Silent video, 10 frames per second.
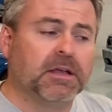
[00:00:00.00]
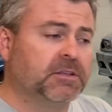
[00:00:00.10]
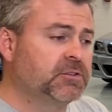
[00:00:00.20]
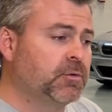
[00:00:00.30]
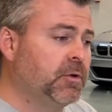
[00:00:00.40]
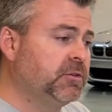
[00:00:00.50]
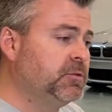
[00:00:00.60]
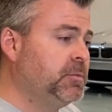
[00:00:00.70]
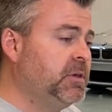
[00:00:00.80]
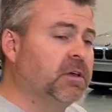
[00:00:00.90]
It's going
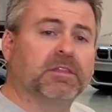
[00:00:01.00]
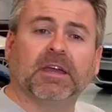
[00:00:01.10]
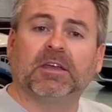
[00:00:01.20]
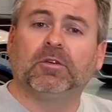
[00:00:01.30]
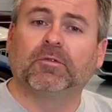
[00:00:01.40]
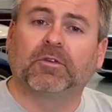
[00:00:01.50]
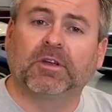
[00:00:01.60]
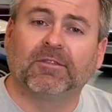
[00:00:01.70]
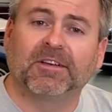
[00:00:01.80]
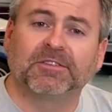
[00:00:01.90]
to be a thank you for
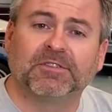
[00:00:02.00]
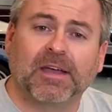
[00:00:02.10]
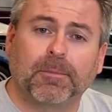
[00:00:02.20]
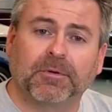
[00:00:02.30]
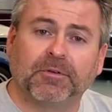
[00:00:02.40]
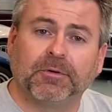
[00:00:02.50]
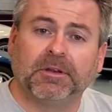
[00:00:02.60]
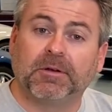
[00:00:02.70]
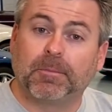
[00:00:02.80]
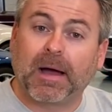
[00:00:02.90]
giving us the
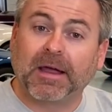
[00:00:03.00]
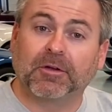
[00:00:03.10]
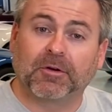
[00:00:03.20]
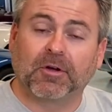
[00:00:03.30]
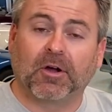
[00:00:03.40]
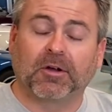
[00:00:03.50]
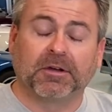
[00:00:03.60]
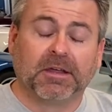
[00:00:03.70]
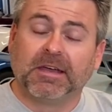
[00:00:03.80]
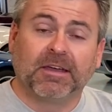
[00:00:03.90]
opportunity to buy your car.
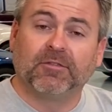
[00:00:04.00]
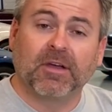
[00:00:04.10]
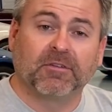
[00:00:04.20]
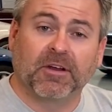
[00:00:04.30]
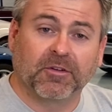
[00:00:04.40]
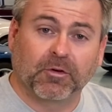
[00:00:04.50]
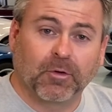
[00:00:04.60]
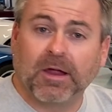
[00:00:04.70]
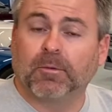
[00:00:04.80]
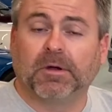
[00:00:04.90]
And if you have another
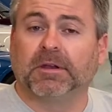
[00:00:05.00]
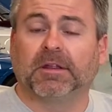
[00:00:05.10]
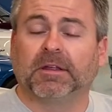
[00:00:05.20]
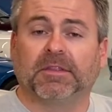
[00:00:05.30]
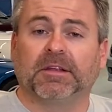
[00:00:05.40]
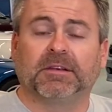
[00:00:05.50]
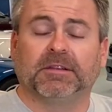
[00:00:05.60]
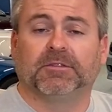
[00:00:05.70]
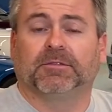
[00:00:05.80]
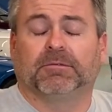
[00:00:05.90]
great one that
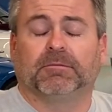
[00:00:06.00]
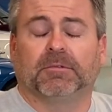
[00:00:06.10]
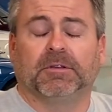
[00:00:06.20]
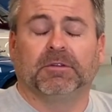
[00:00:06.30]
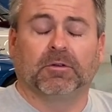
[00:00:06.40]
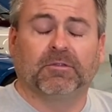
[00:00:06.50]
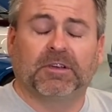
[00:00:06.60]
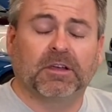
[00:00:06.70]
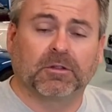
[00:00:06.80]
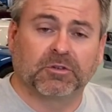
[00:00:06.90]
is in
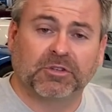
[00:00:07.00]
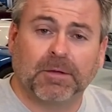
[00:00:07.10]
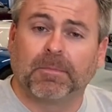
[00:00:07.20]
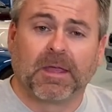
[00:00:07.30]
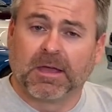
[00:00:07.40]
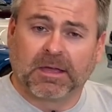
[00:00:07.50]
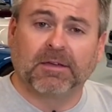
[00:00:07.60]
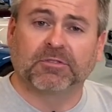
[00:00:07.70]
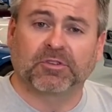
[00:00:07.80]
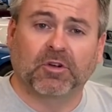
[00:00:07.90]
killer shape,
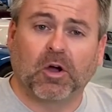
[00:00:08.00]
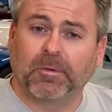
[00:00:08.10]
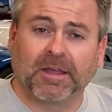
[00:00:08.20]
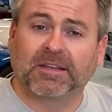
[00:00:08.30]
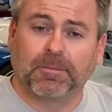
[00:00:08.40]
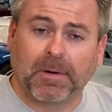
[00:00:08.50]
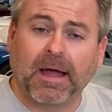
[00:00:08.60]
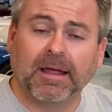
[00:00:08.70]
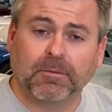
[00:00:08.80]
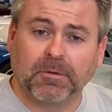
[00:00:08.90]
give us a call. We'd like to
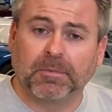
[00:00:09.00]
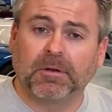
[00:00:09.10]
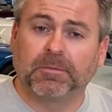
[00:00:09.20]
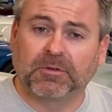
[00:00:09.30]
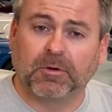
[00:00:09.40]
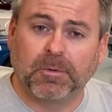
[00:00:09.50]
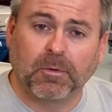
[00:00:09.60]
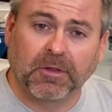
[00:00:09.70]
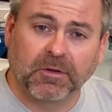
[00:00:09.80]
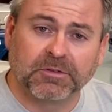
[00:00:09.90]
buy it. It's going to be
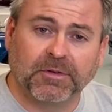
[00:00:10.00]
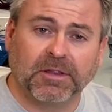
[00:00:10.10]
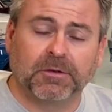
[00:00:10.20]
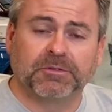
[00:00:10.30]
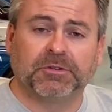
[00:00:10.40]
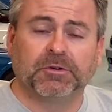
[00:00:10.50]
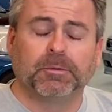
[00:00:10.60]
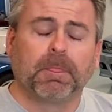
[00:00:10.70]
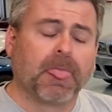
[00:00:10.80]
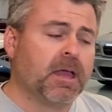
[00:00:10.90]
one of those videos
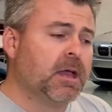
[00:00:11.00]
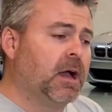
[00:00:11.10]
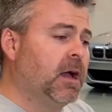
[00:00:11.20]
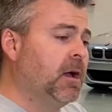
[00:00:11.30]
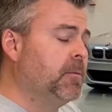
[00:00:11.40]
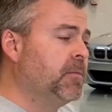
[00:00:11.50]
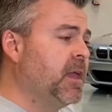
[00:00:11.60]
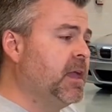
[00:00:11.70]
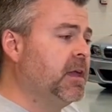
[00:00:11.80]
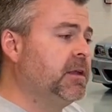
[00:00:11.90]
too.
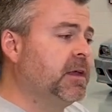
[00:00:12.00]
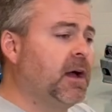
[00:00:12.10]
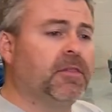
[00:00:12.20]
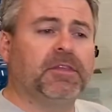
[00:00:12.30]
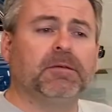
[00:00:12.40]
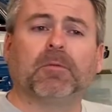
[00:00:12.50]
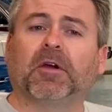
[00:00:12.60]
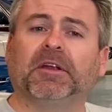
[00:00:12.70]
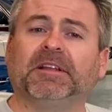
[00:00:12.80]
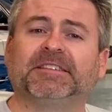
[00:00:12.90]
And on the
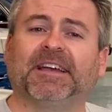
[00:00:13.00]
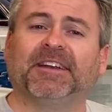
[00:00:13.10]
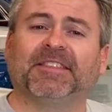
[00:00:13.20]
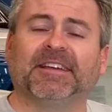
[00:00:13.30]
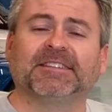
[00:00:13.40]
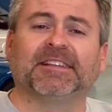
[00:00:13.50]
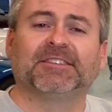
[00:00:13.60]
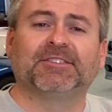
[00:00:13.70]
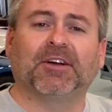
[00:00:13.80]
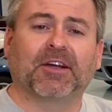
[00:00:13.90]
marketing side of things,
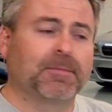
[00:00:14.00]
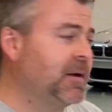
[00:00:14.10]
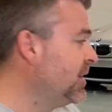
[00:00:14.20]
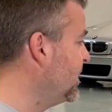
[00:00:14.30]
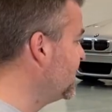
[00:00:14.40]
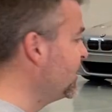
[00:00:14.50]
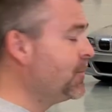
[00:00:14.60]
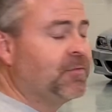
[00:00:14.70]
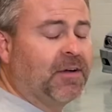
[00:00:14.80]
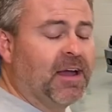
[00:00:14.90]
let's talk about this
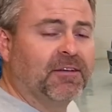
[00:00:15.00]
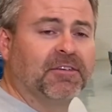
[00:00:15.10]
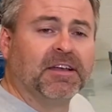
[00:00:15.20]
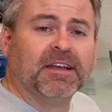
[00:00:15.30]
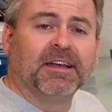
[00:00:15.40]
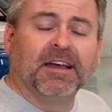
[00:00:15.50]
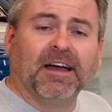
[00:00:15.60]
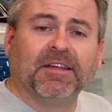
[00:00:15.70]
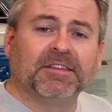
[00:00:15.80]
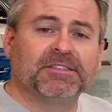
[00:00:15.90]
M5.
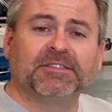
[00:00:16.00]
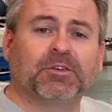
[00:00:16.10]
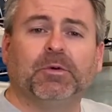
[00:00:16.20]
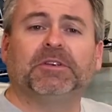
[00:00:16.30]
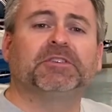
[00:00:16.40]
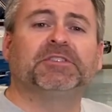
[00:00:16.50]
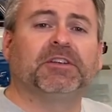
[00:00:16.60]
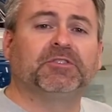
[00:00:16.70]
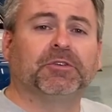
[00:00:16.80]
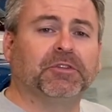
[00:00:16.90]
This is the
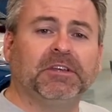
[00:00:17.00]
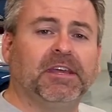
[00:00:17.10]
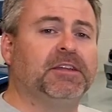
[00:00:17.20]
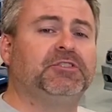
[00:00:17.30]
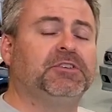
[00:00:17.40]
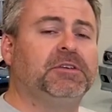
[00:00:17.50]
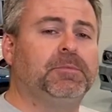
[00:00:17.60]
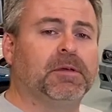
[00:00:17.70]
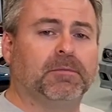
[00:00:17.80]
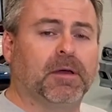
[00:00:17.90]
quintessential EAG
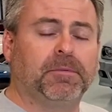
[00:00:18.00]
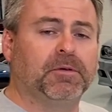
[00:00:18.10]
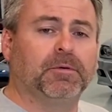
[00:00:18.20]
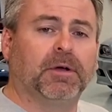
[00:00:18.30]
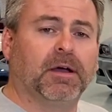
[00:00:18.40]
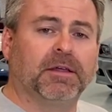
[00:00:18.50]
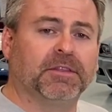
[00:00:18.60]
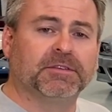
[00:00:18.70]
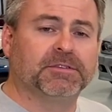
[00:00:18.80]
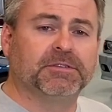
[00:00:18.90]
BMW.
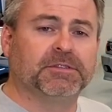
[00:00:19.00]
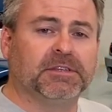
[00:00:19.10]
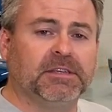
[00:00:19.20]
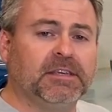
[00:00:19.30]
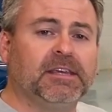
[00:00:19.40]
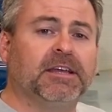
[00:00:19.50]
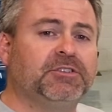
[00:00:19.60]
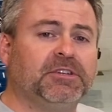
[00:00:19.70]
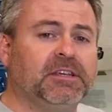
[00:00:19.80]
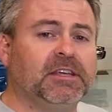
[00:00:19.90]
This is the
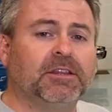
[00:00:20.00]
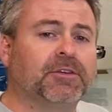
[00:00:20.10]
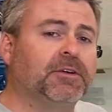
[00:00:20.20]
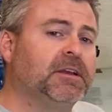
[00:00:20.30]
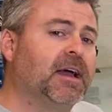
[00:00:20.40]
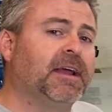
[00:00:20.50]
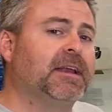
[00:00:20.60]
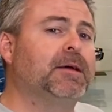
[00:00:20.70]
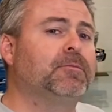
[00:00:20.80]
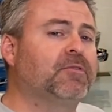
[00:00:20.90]
EAG
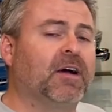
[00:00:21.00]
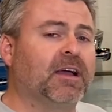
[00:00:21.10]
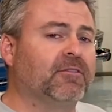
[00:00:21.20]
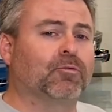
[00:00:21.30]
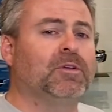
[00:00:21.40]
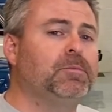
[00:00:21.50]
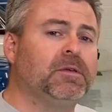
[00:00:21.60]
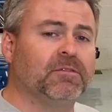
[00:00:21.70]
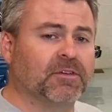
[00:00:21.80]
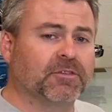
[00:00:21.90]
E39 M5
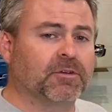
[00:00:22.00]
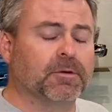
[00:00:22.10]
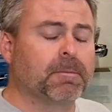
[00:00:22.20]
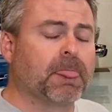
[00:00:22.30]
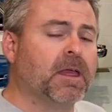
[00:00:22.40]
repeat visitor.